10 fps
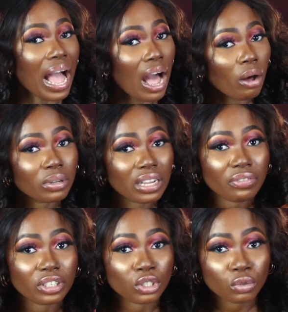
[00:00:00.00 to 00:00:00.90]
I will
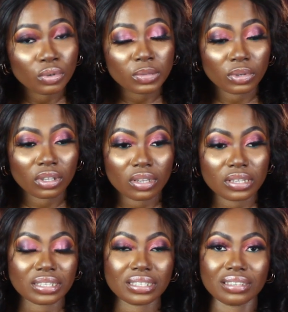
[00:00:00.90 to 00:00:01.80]
never do it
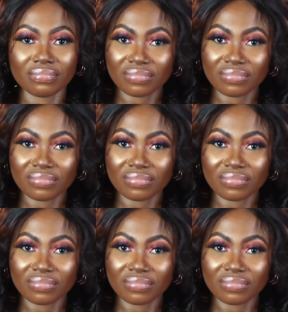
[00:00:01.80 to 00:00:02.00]
because